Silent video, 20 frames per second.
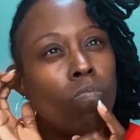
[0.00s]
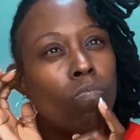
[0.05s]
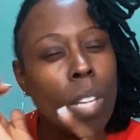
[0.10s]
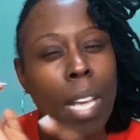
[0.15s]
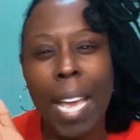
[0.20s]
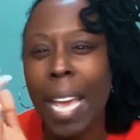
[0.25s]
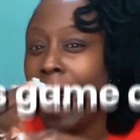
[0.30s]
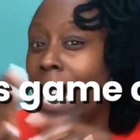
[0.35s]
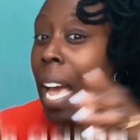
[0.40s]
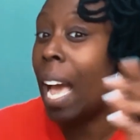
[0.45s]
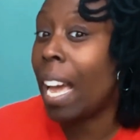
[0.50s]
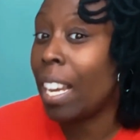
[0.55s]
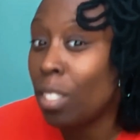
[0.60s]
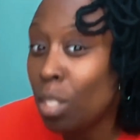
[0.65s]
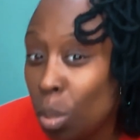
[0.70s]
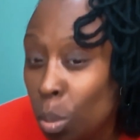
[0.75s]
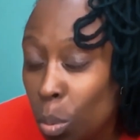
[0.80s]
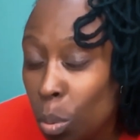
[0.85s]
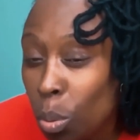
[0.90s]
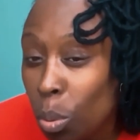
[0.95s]
AI
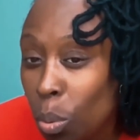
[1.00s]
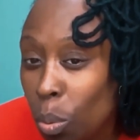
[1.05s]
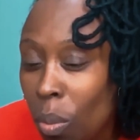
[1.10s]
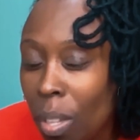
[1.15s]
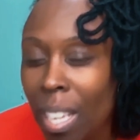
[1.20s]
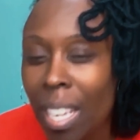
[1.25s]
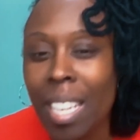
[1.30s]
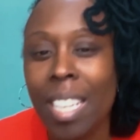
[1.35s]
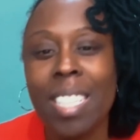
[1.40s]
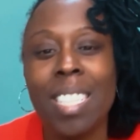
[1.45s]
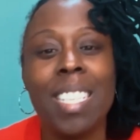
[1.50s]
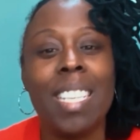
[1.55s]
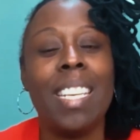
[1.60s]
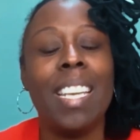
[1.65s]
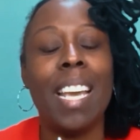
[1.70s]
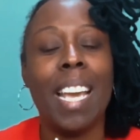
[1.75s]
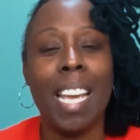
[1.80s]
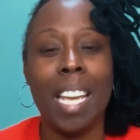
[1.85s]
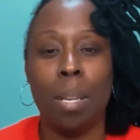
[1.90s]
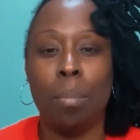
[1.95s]
tool is
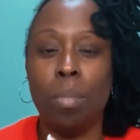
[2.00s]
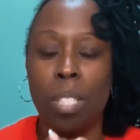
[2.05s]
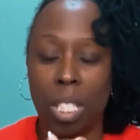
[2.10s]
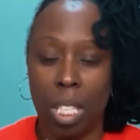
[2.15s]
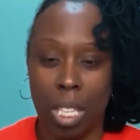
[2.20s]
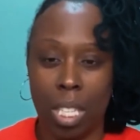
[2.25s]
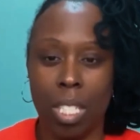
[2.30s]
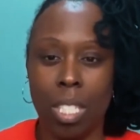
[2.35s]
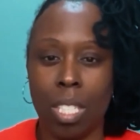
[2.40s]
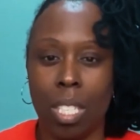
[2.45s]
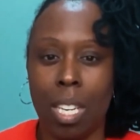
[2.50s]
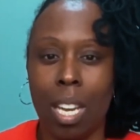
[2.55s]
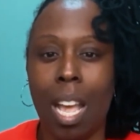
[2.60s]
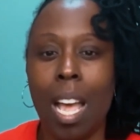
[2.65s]
game changing.